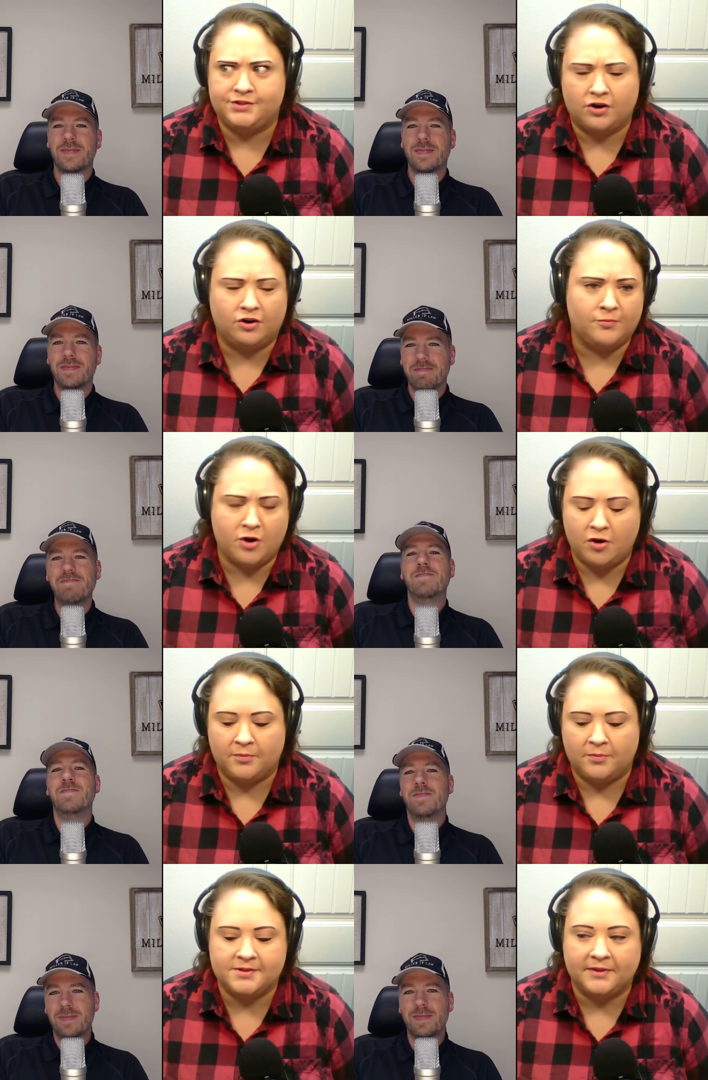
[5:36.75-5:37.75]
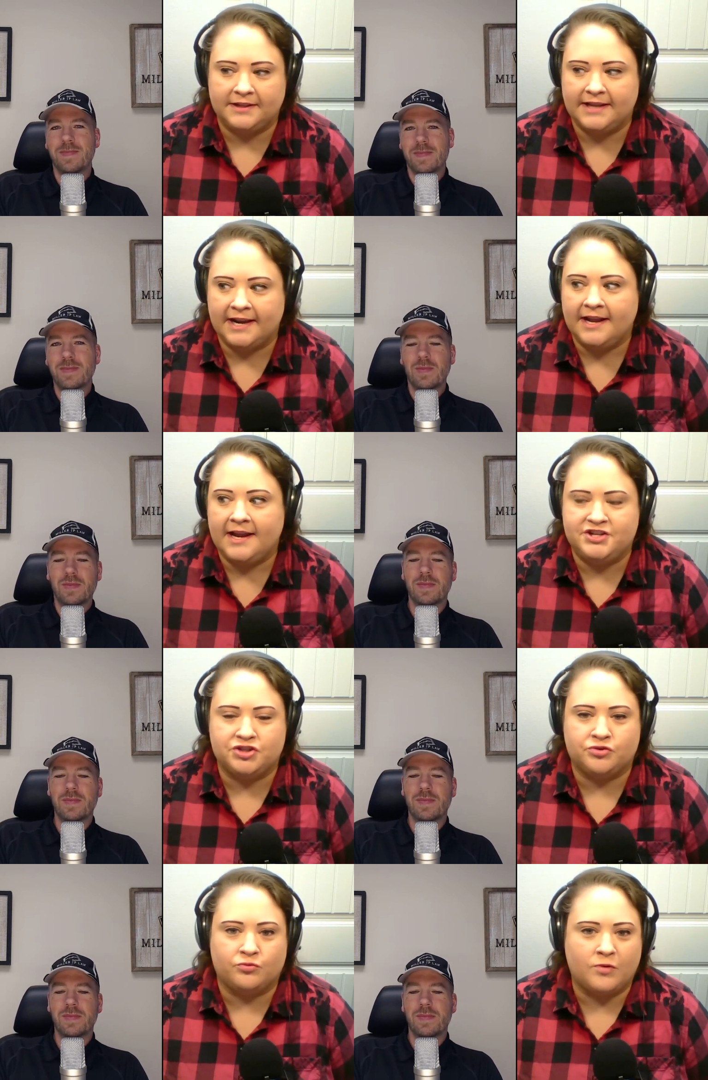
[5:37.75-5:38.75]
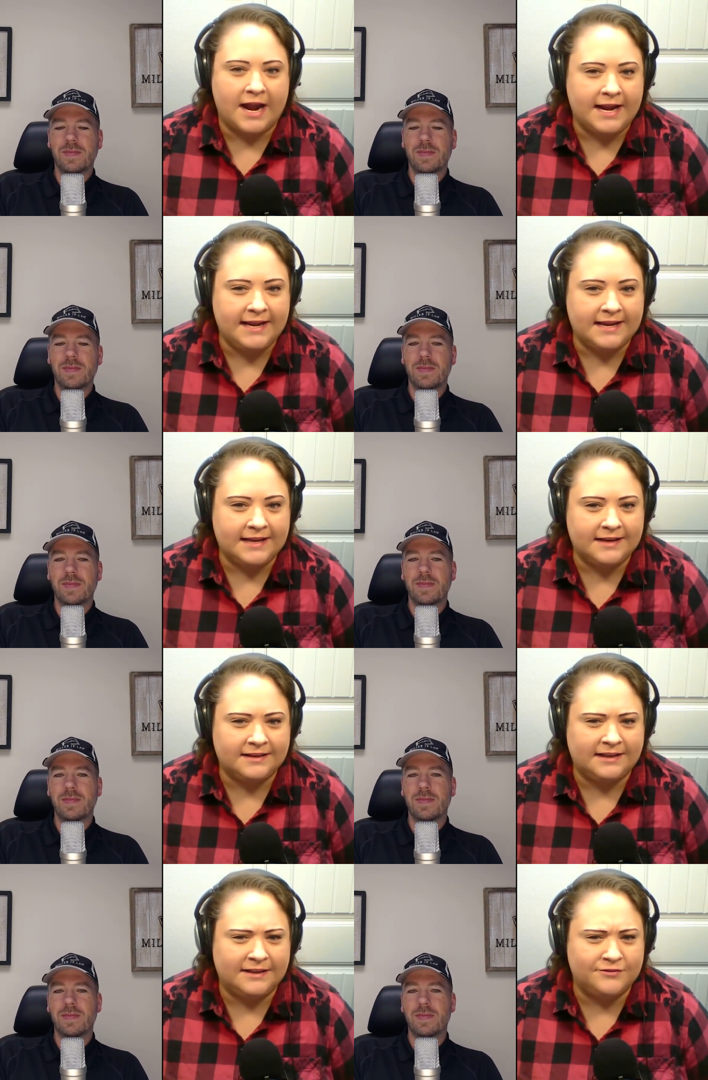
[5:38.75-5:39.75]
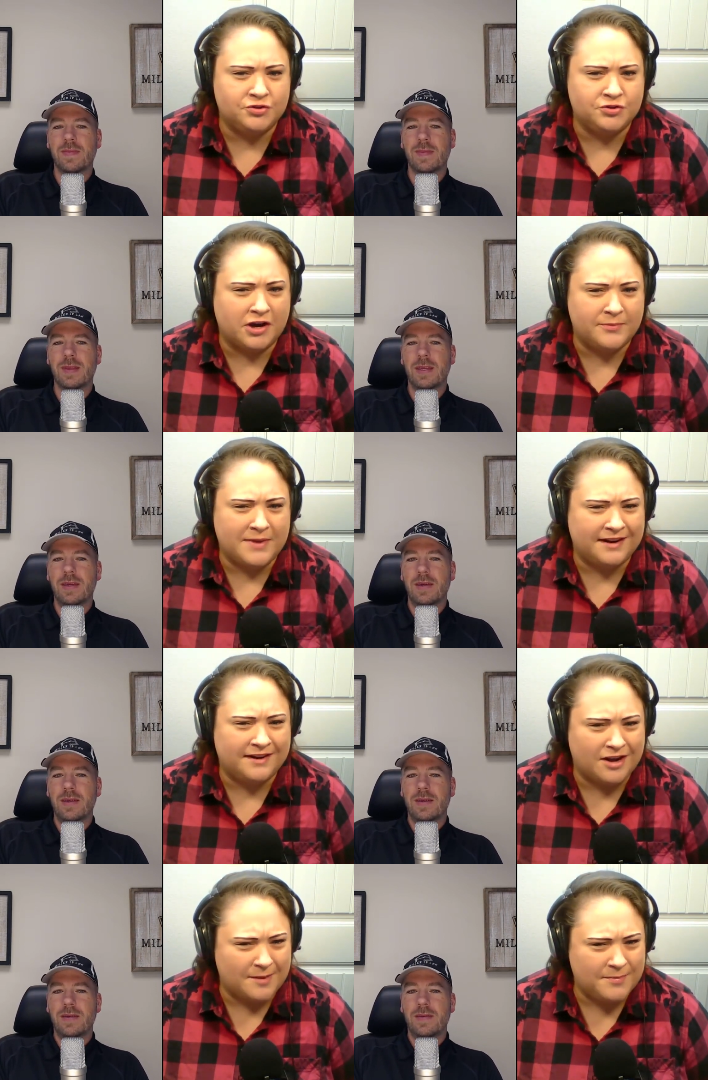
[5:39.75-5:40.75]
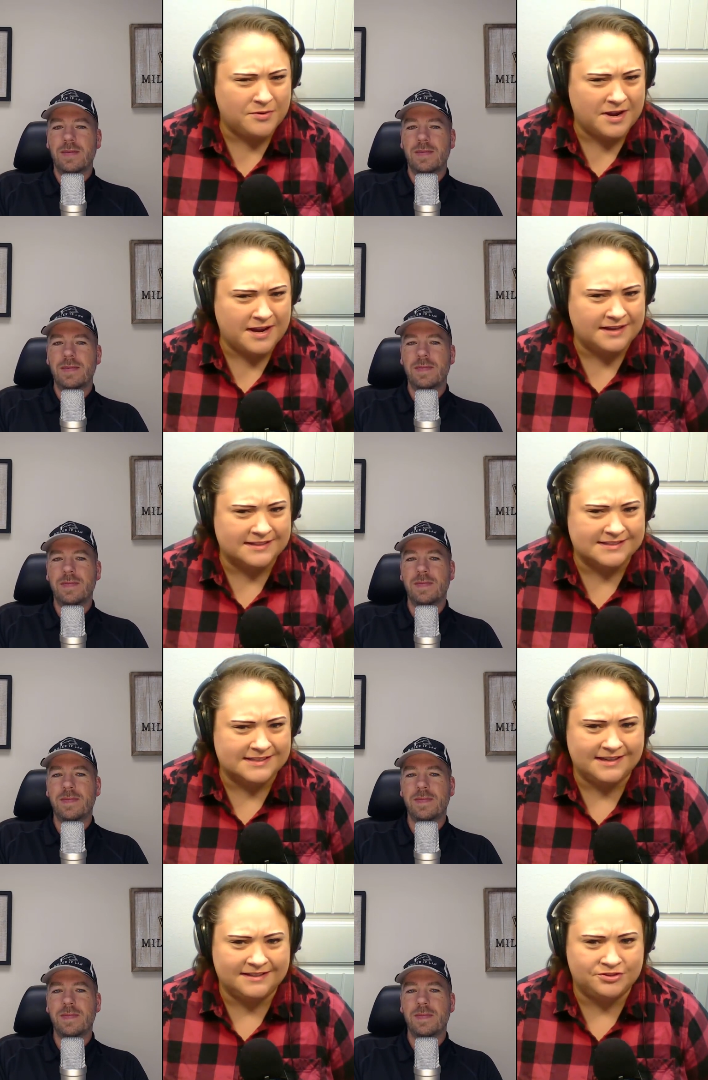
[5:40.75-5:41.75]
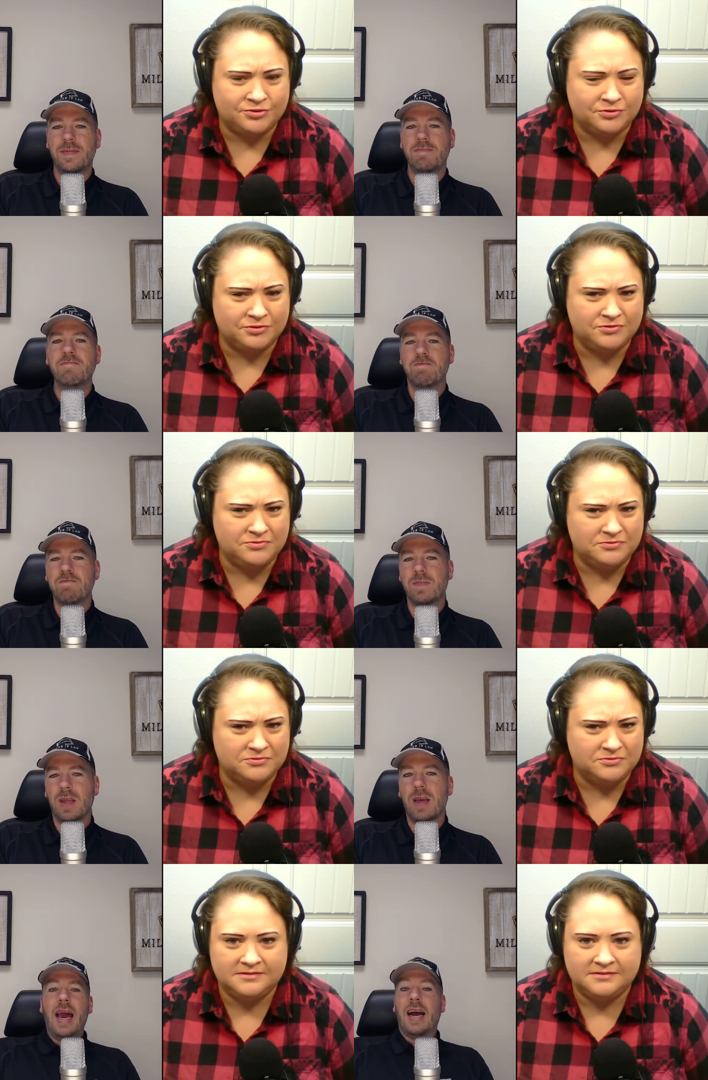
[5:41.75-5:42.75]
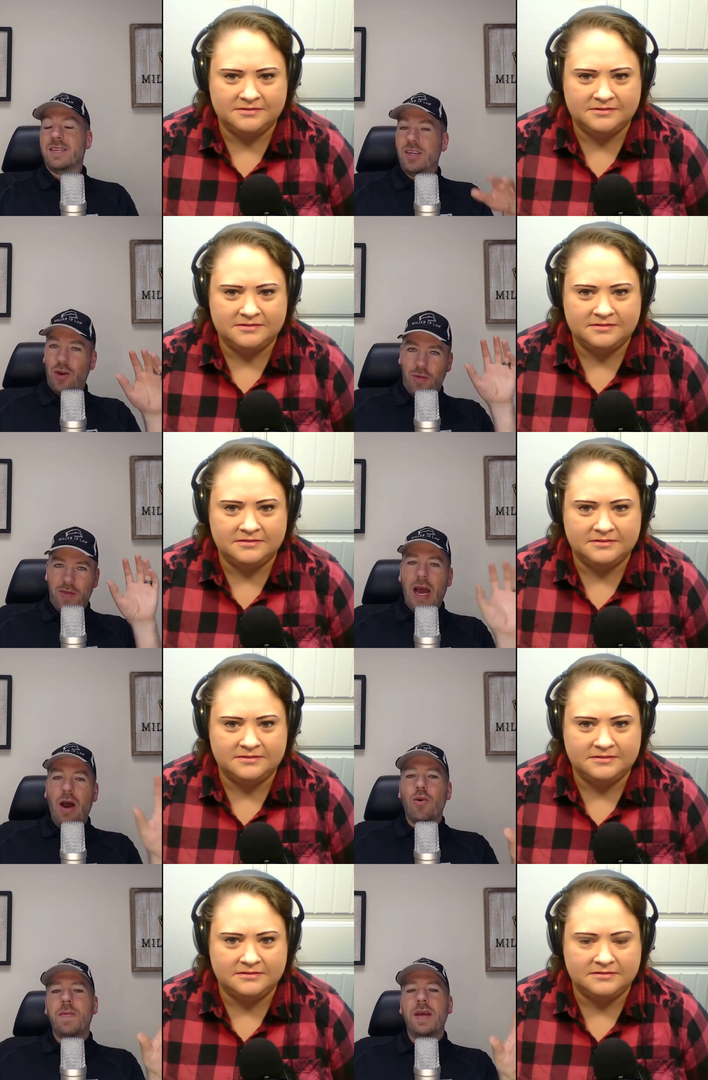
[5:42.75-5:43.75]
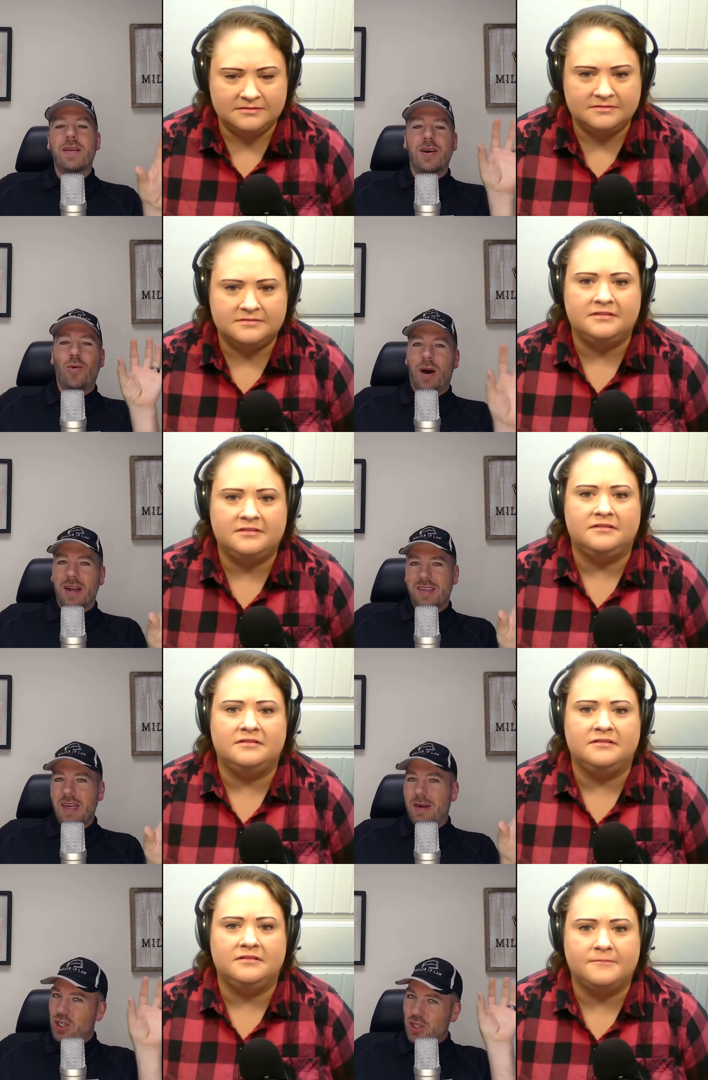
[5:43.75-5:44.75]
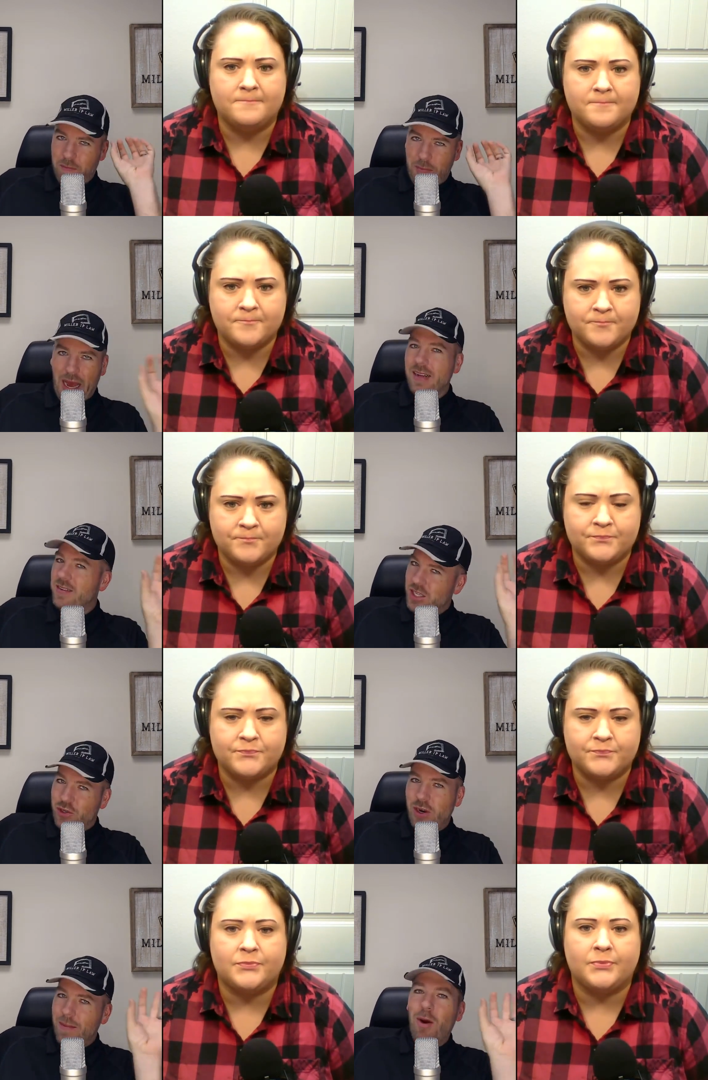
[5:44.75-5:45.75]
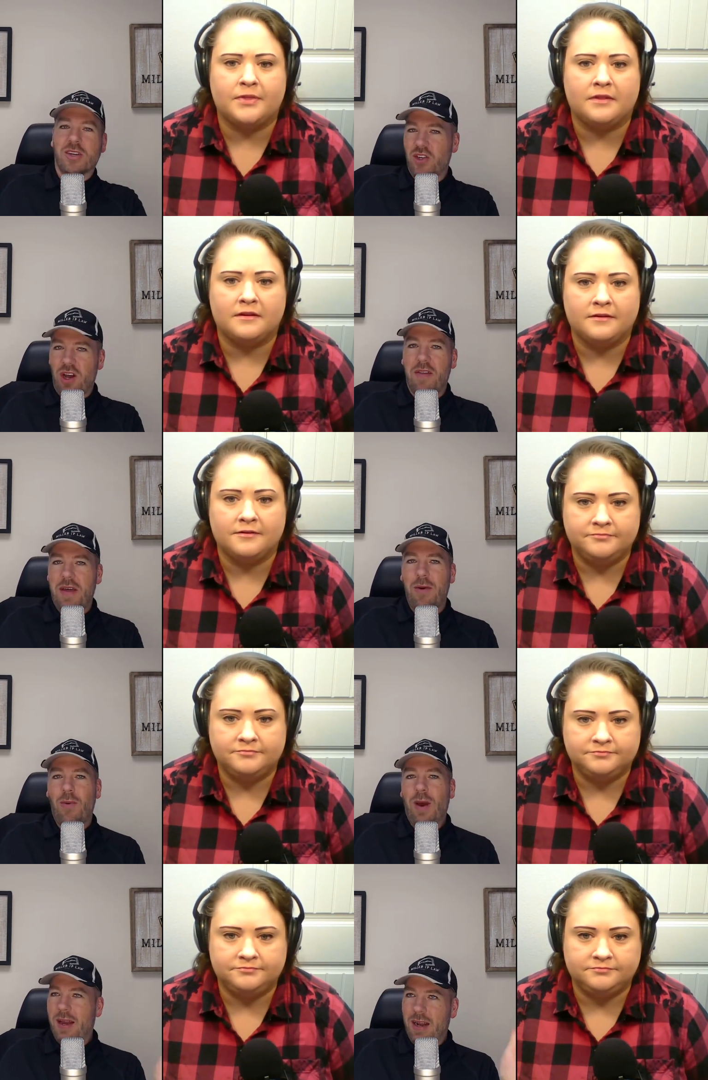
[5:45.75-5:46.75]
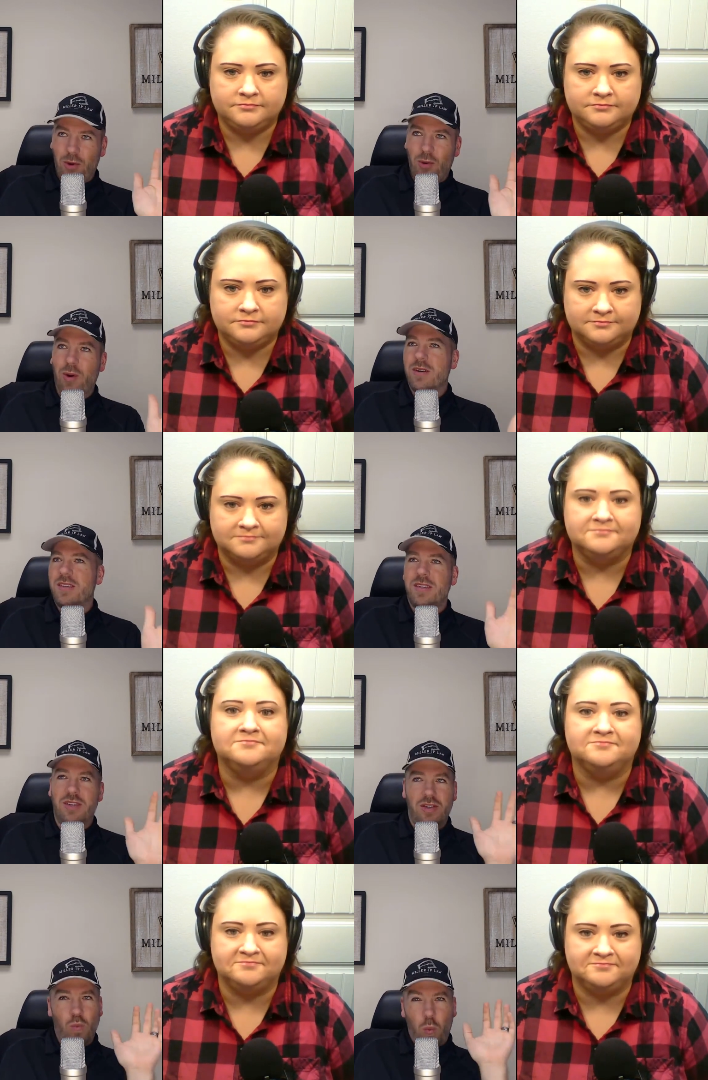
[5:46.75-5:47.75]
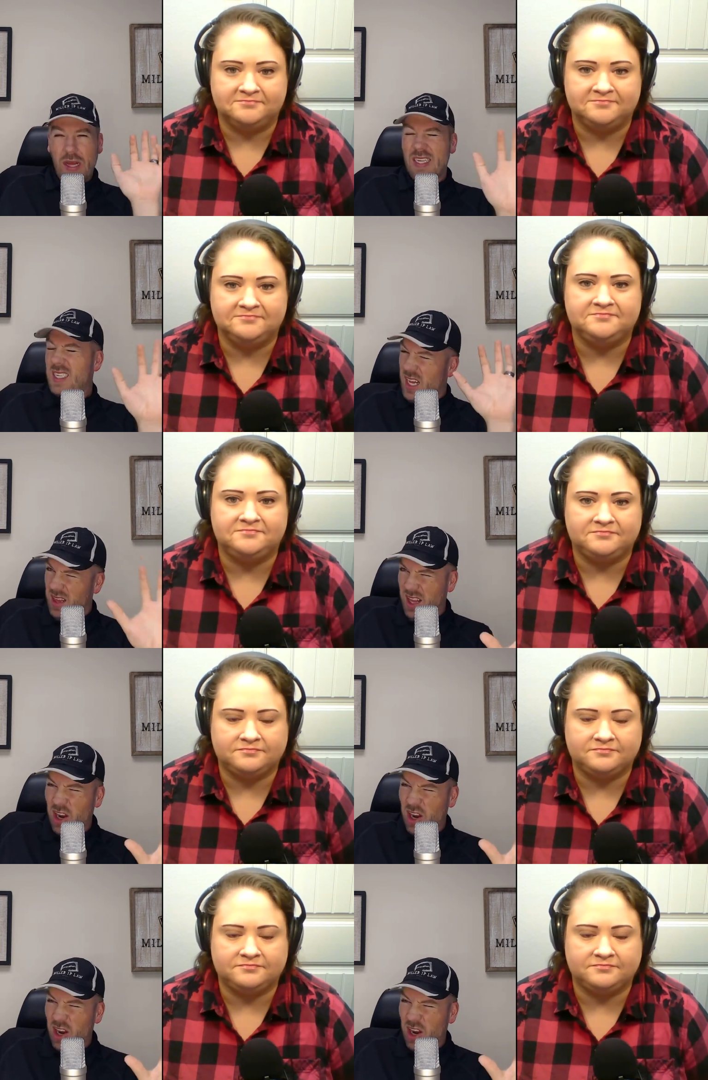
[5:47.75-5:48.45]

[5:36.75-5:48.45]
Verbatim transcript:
Speaker 1: a song or a mm-hmm. poem or something like that, that just writing it gives you an automatic copyright. Is that true?
Speaker 2: Yeah. So that would be the one exception. Patents and trademarks are not that way. In other words, with a